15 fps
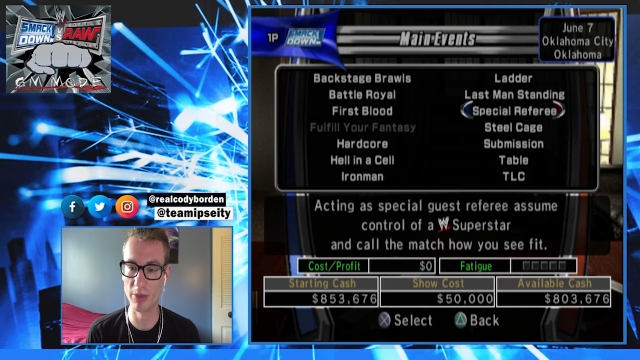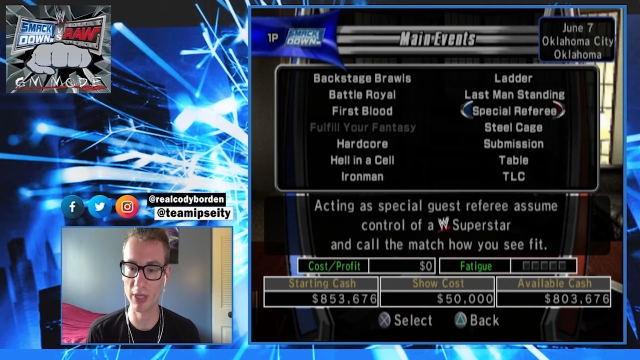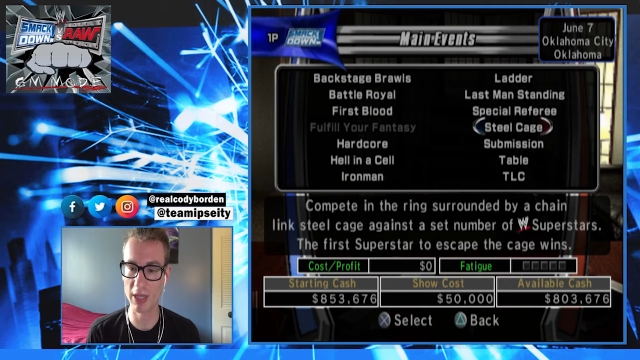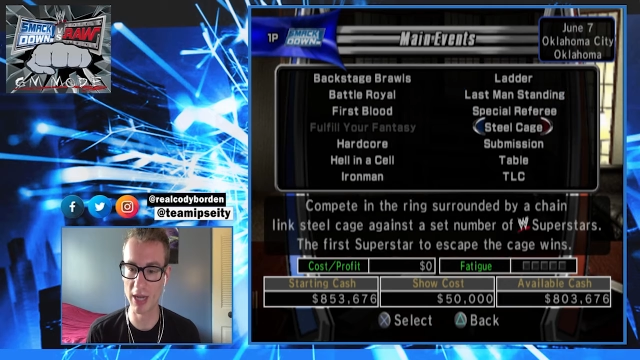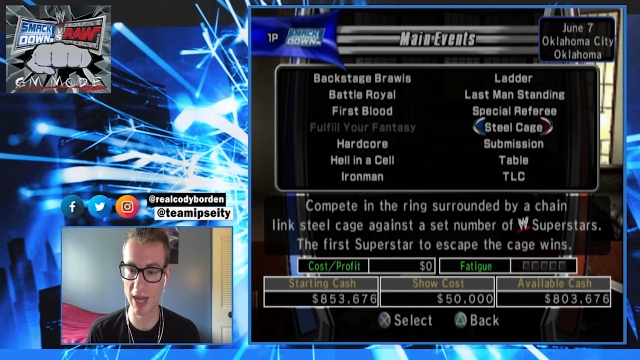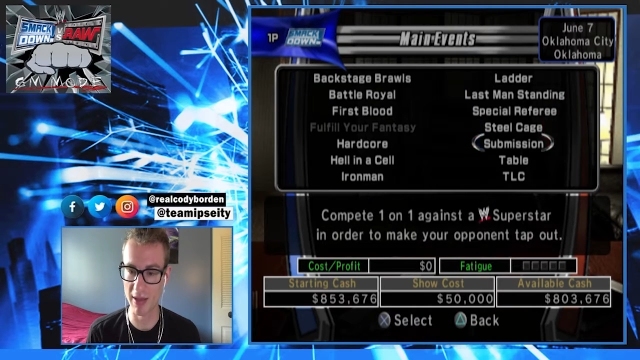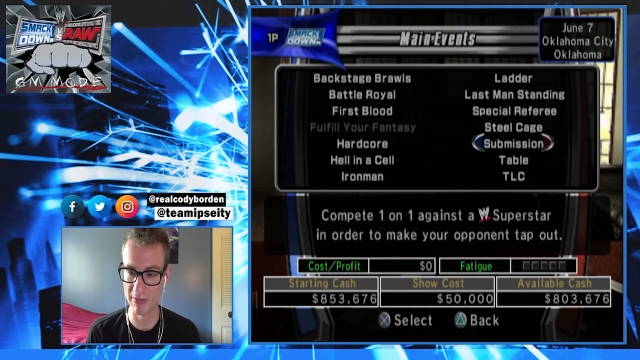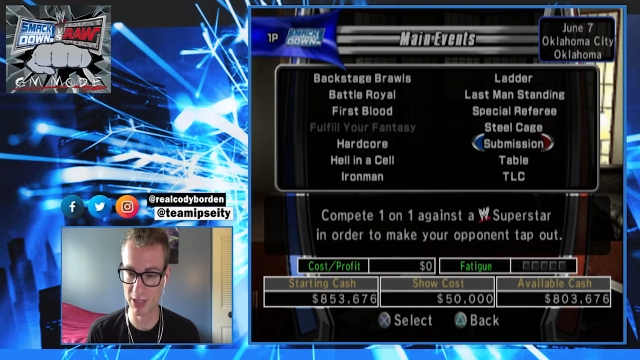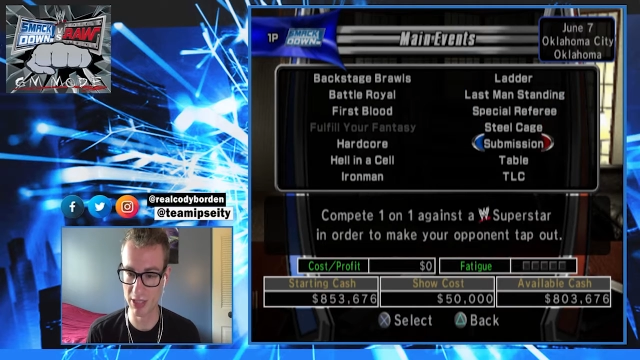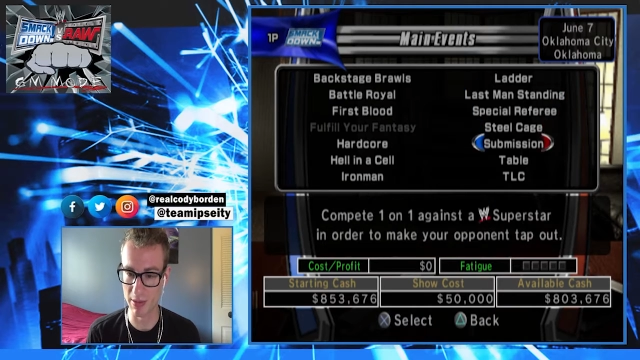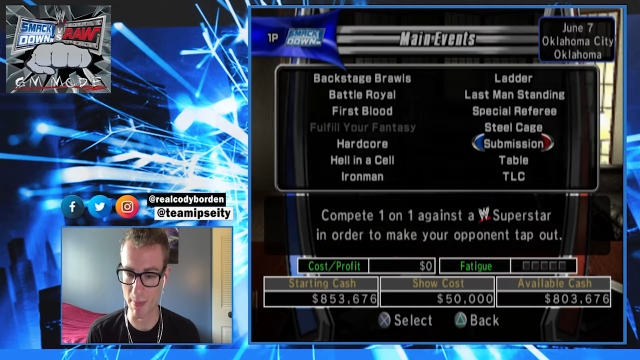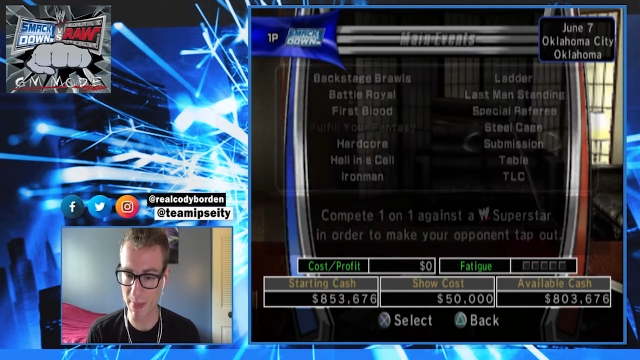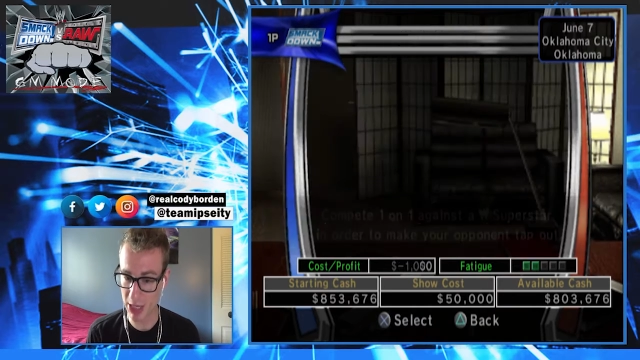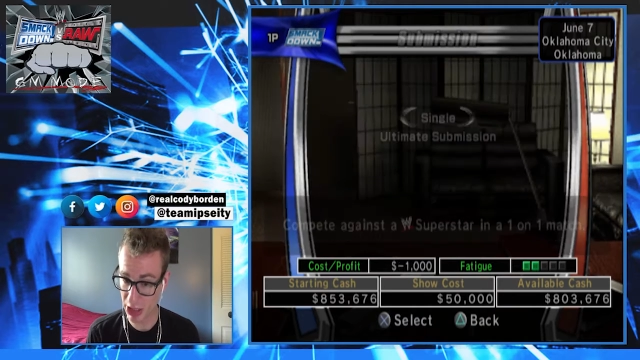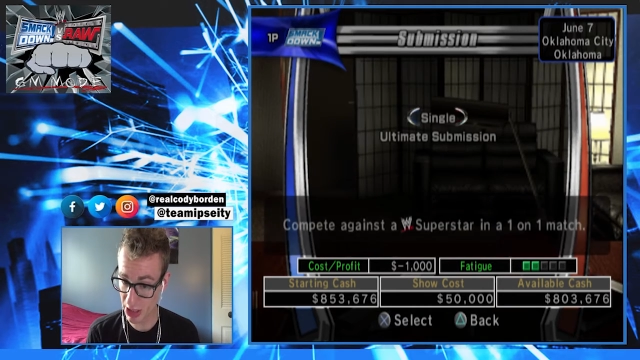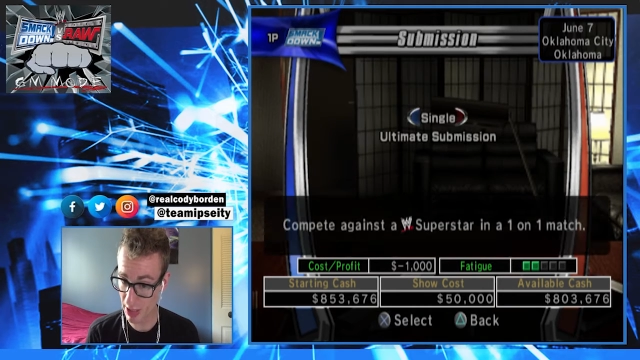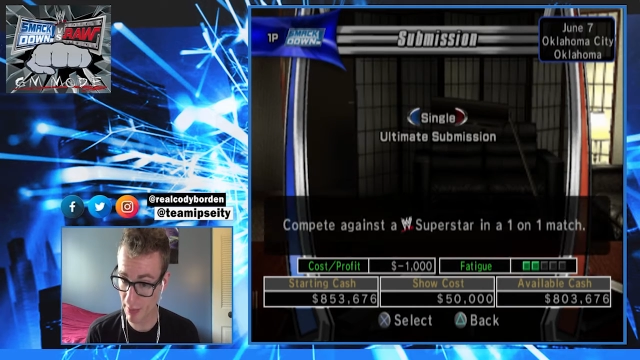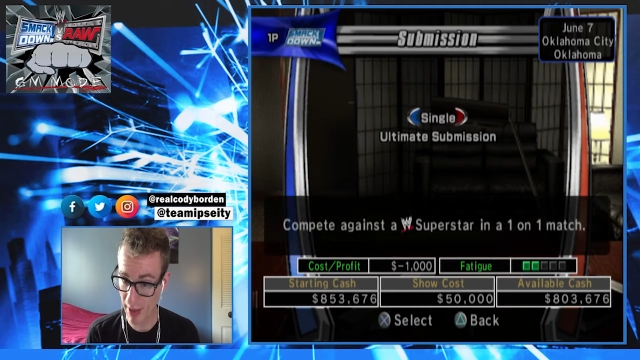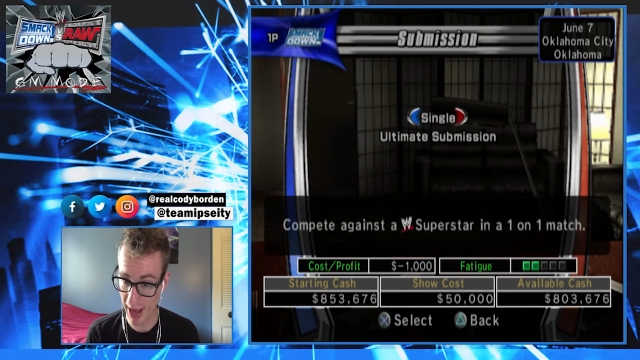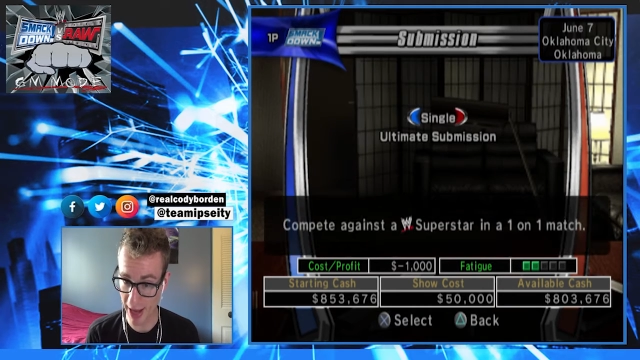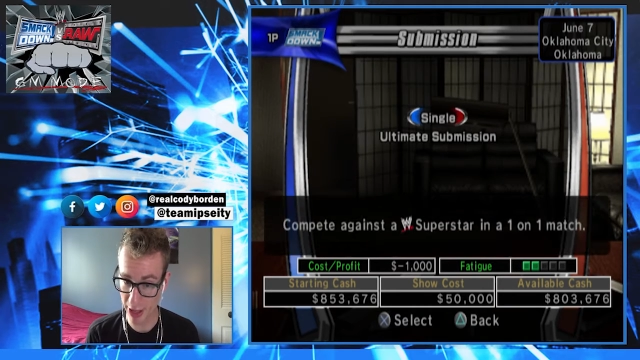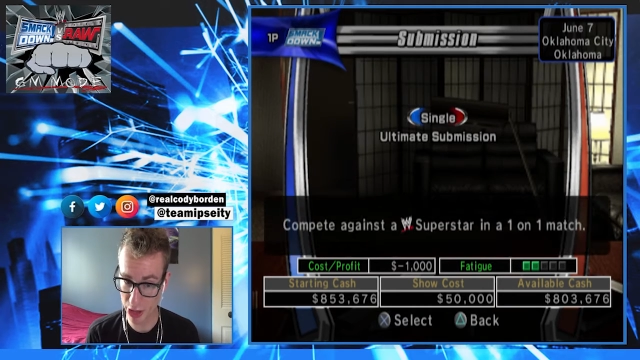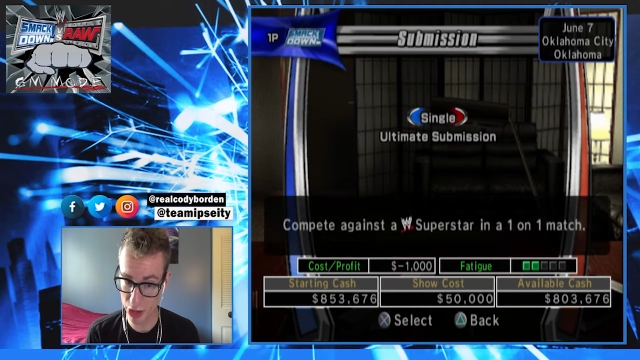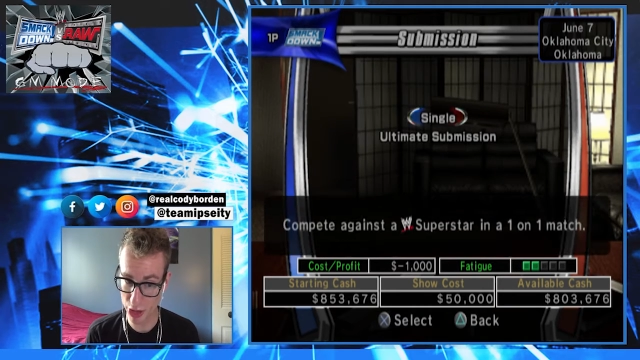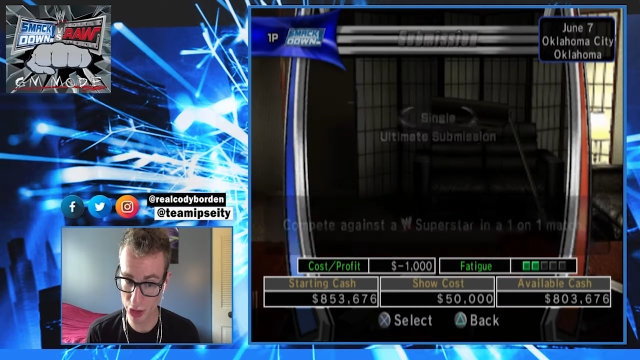going to have a submission match